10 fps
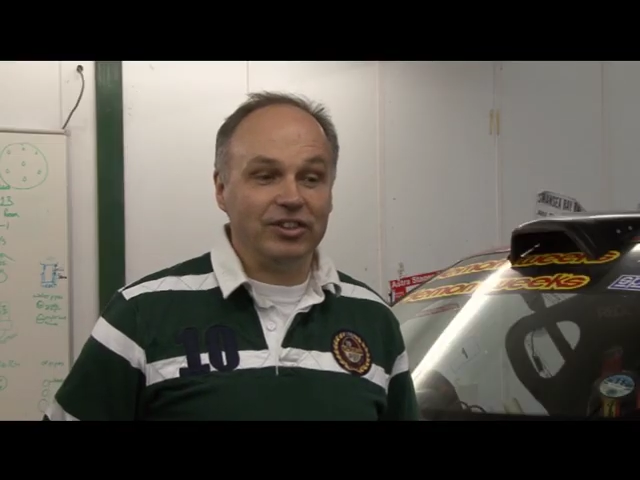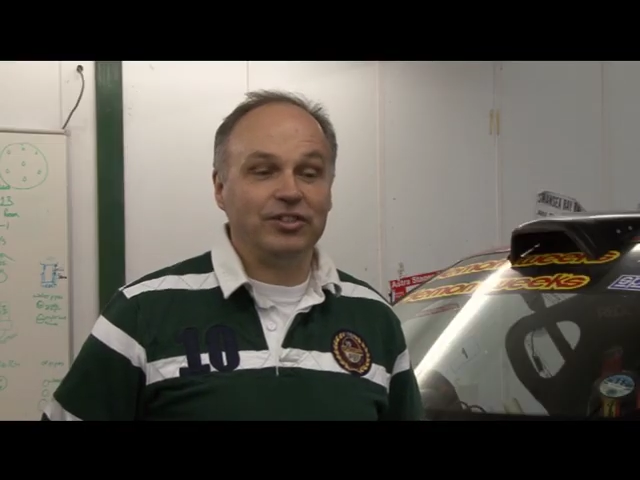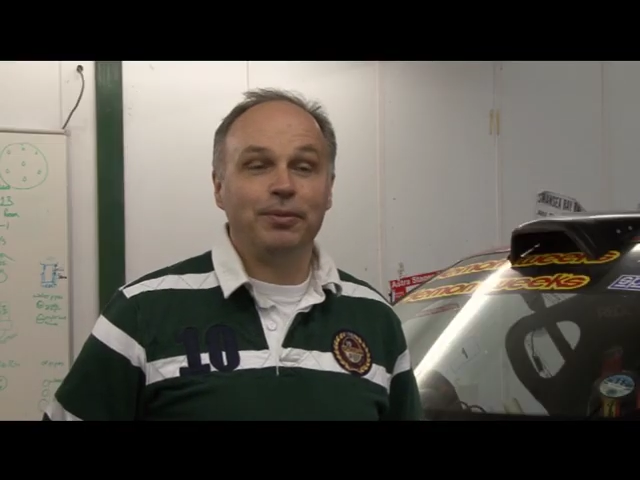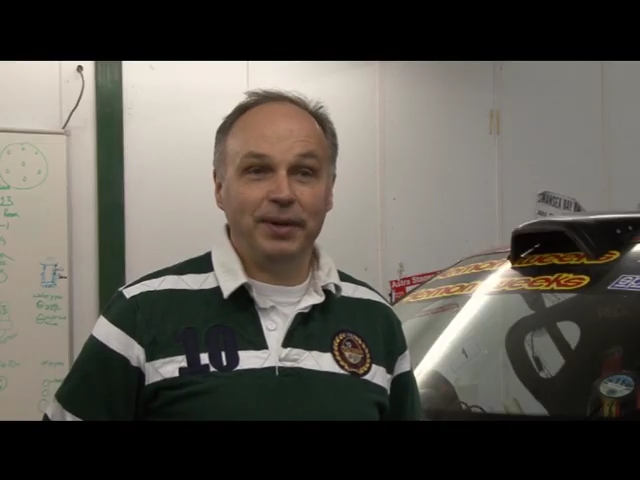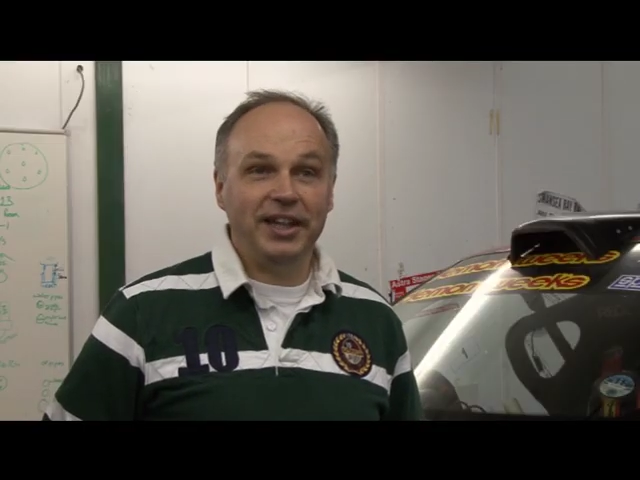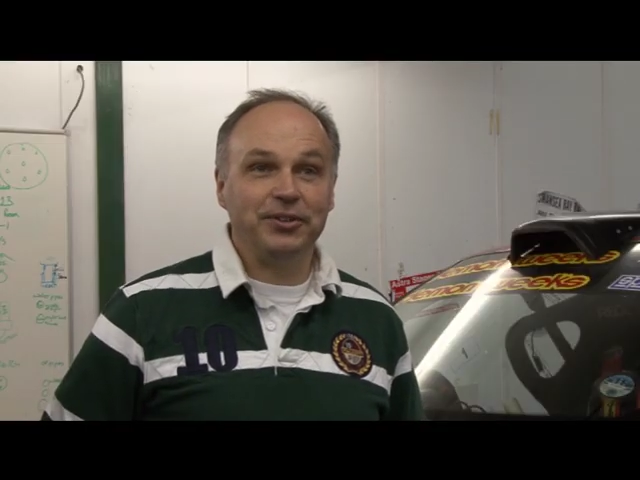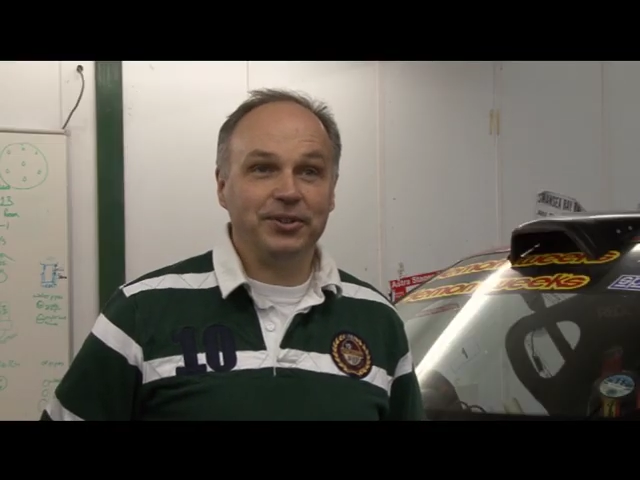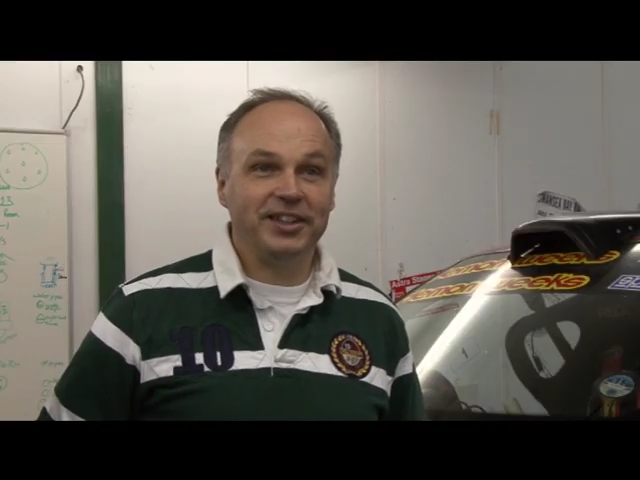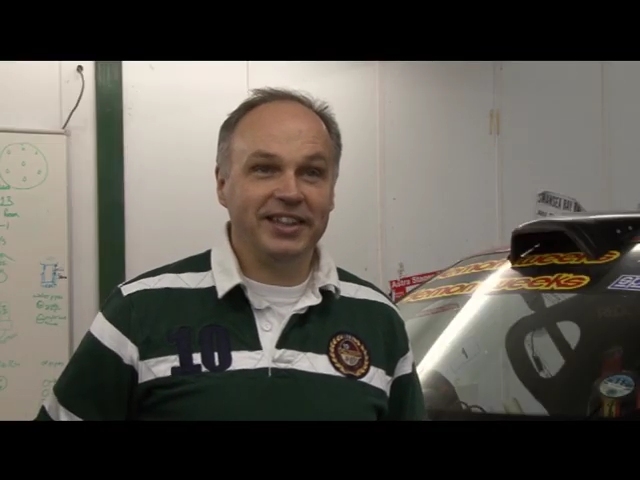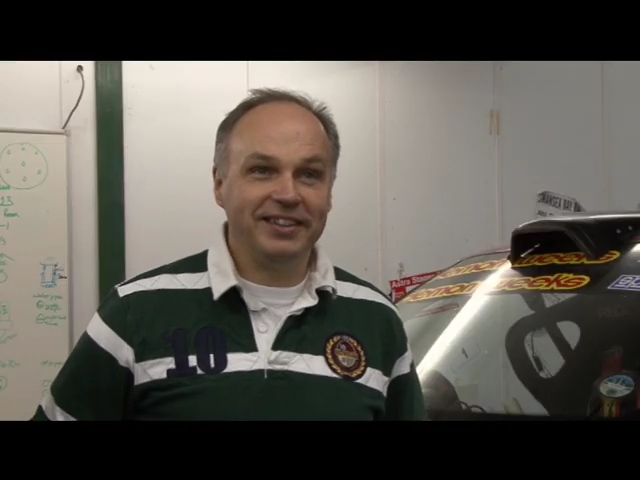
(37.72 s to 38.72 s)
to beat,
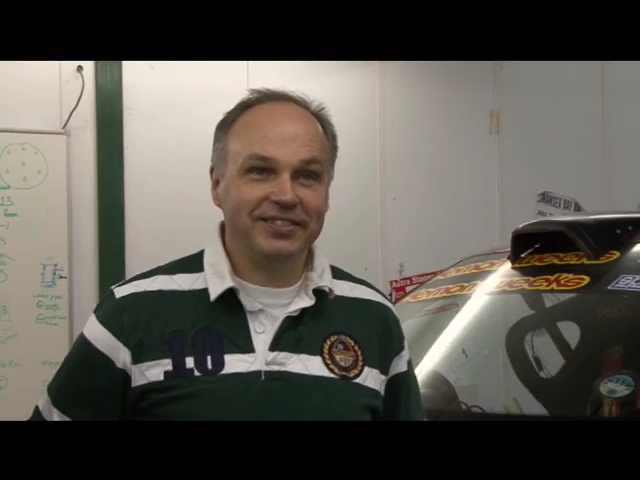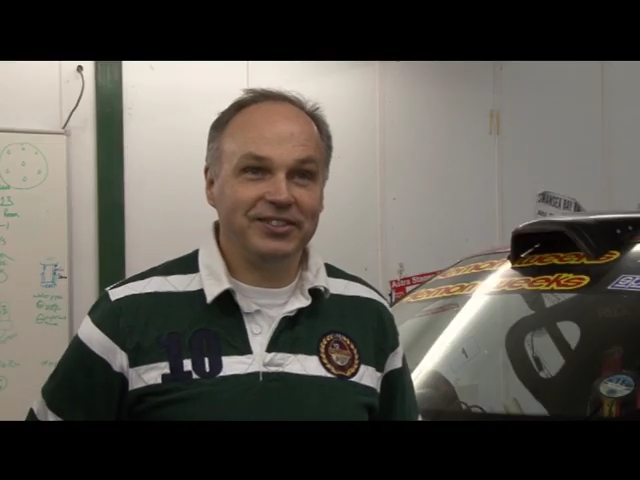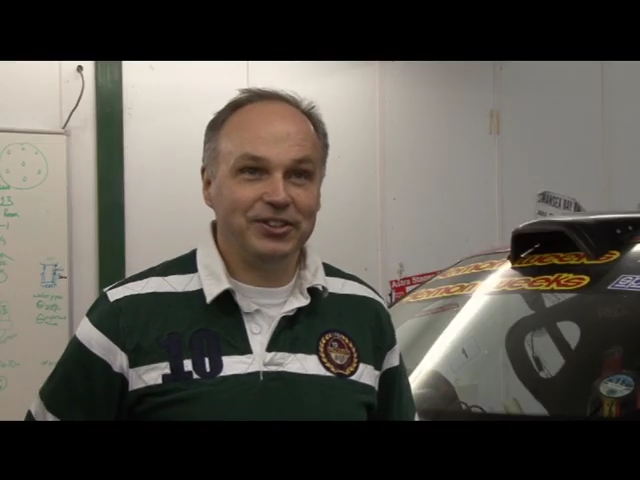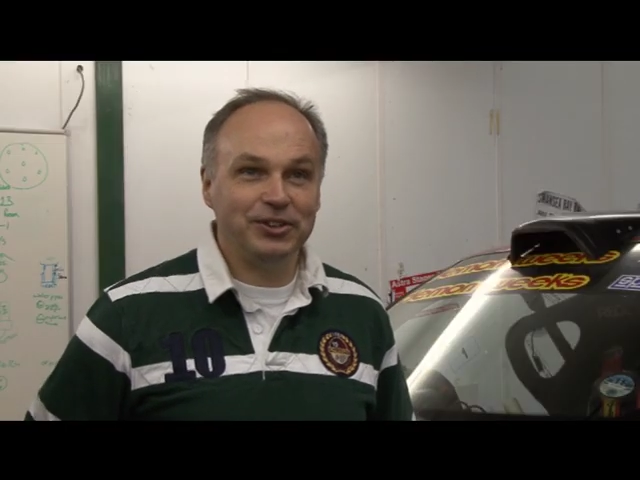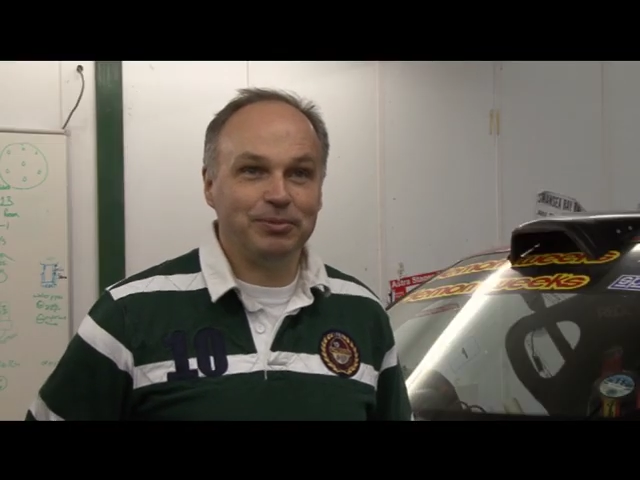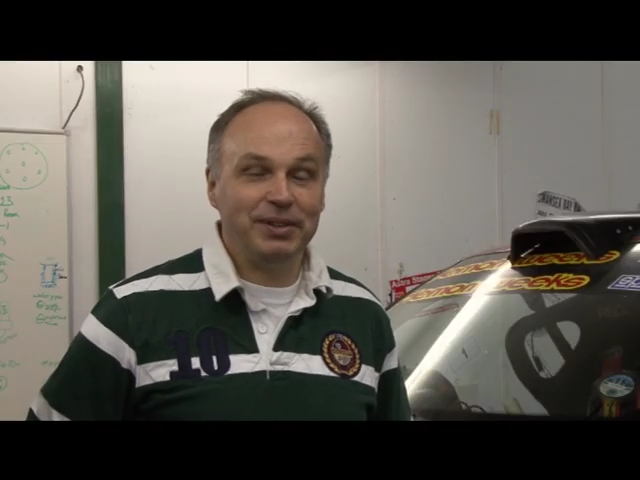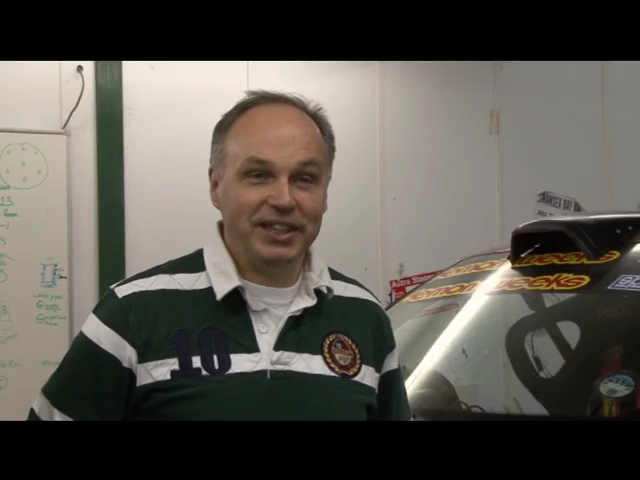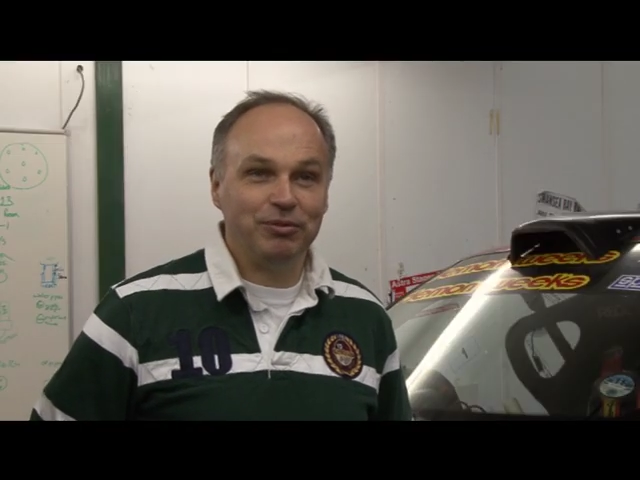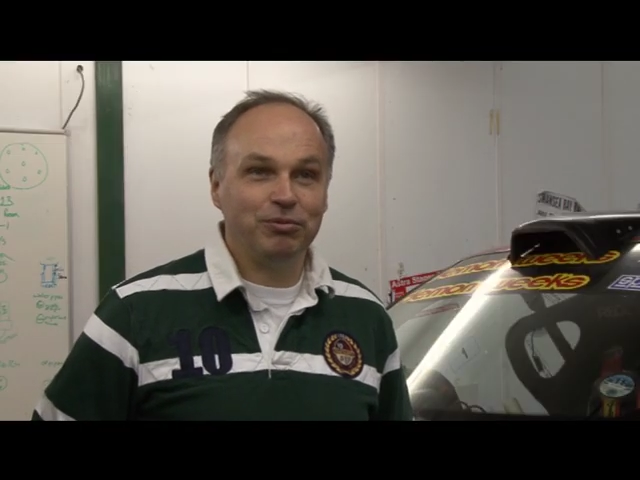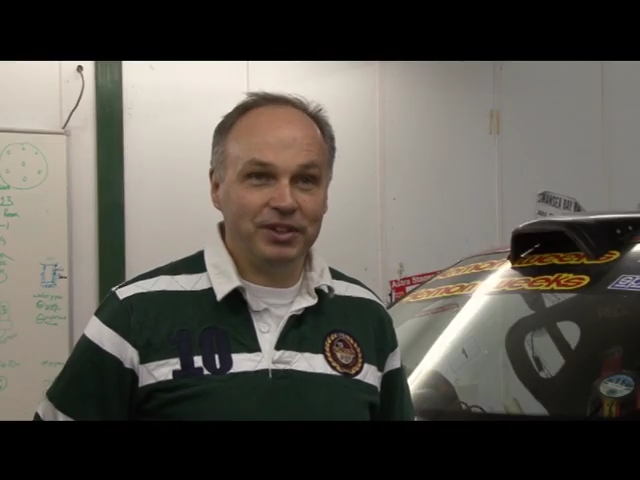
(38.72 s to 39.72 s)
really, which has
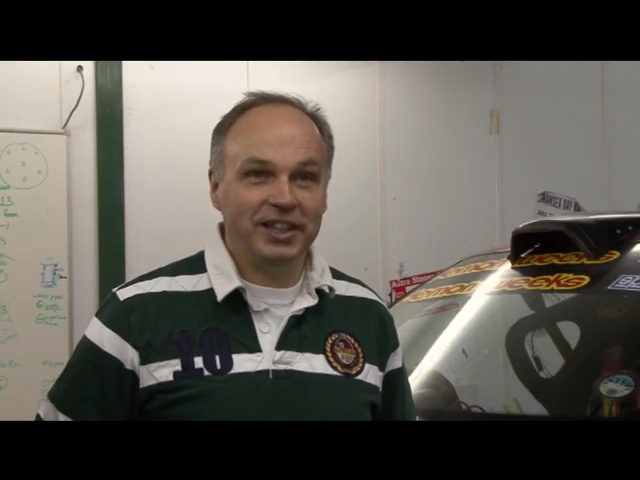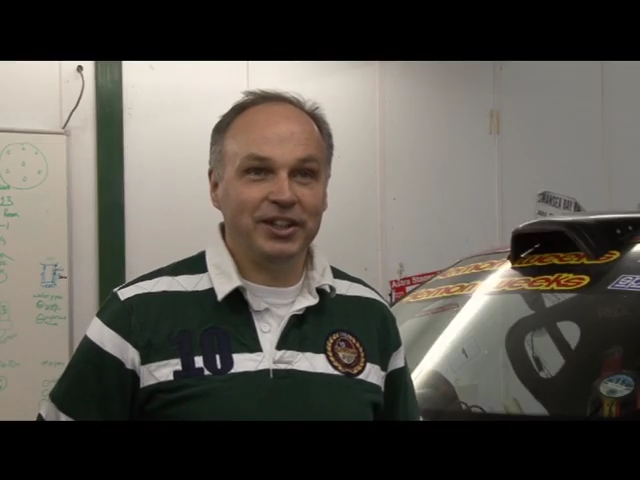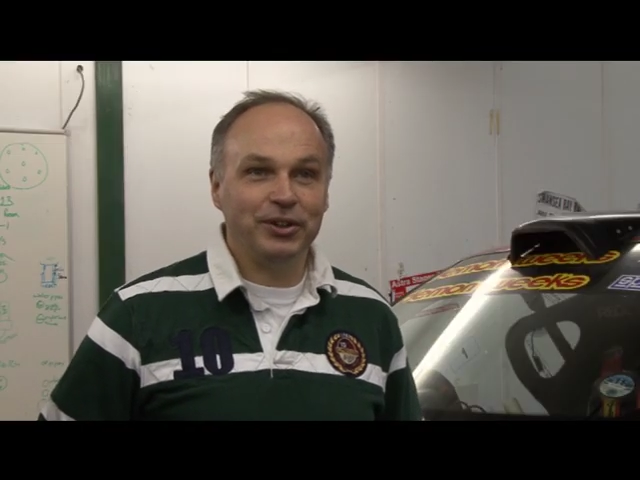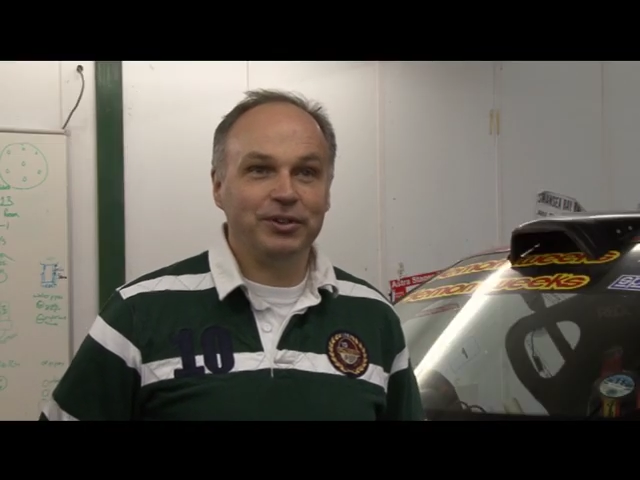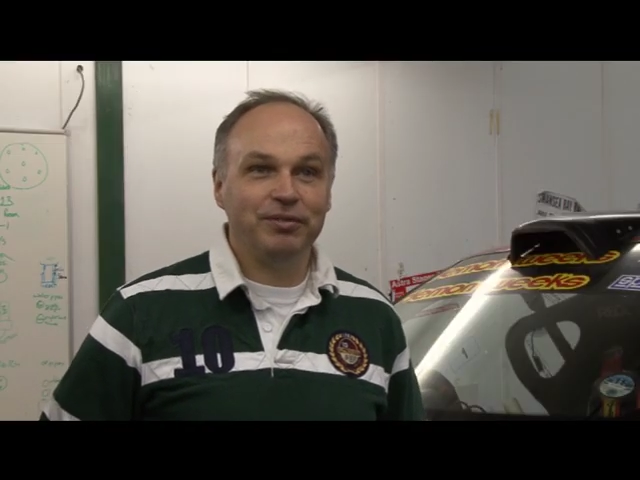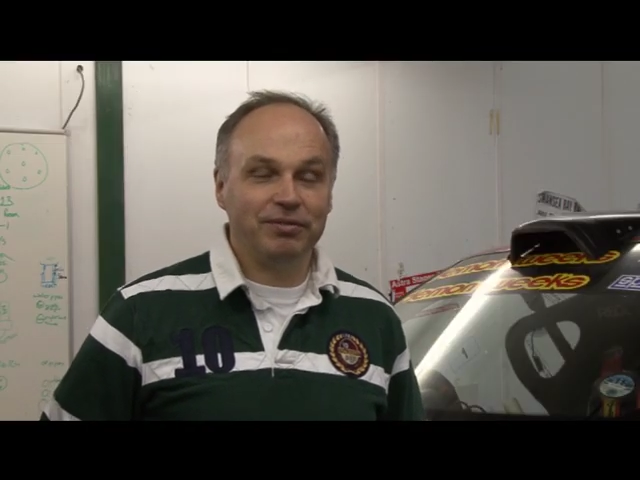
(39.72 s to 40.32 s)
been really good